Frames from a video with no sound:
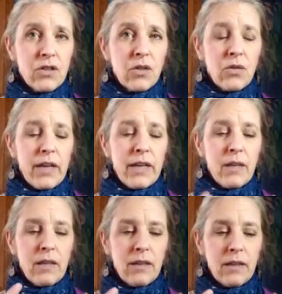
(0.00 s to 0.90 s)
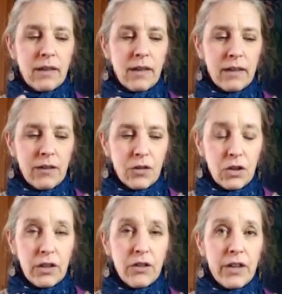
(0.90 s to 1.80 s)
So any kind of
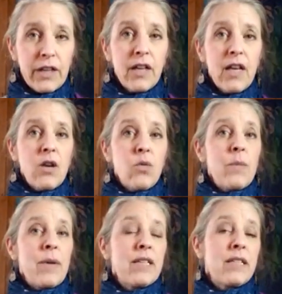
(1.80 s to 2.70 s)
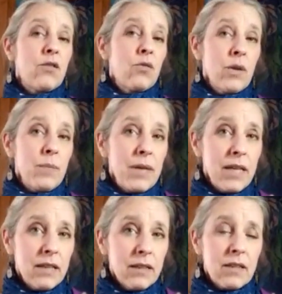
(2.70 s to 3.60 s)
clearing, we may see
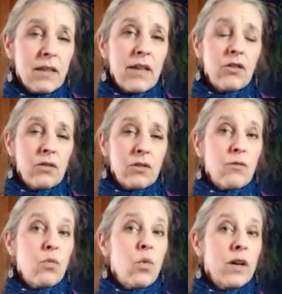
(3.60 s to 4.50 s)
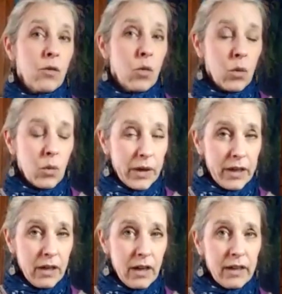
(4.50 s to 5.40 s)
repeated cycles, whatever we're
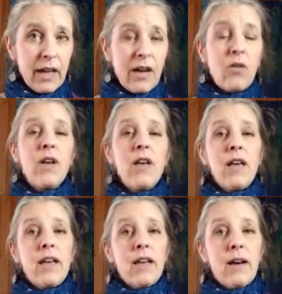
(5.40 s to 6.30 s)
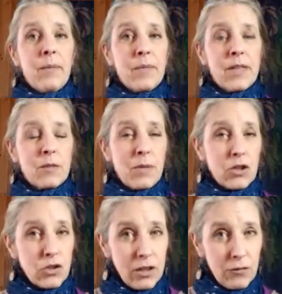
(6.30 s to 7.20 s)
working on now, um,
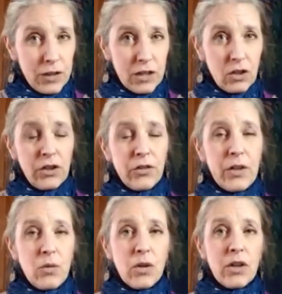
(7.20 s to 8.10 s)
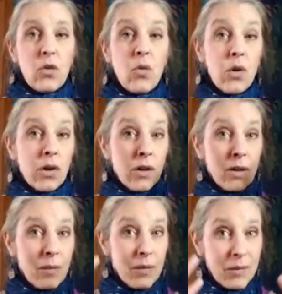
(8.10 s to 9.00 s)
especially if it's clearing work
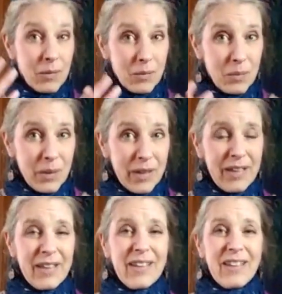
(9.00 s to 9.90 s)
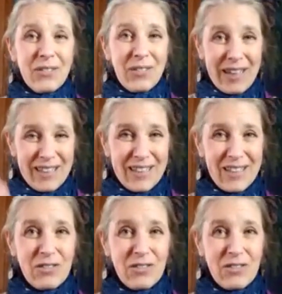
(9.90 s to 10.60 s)
or bringing in, right?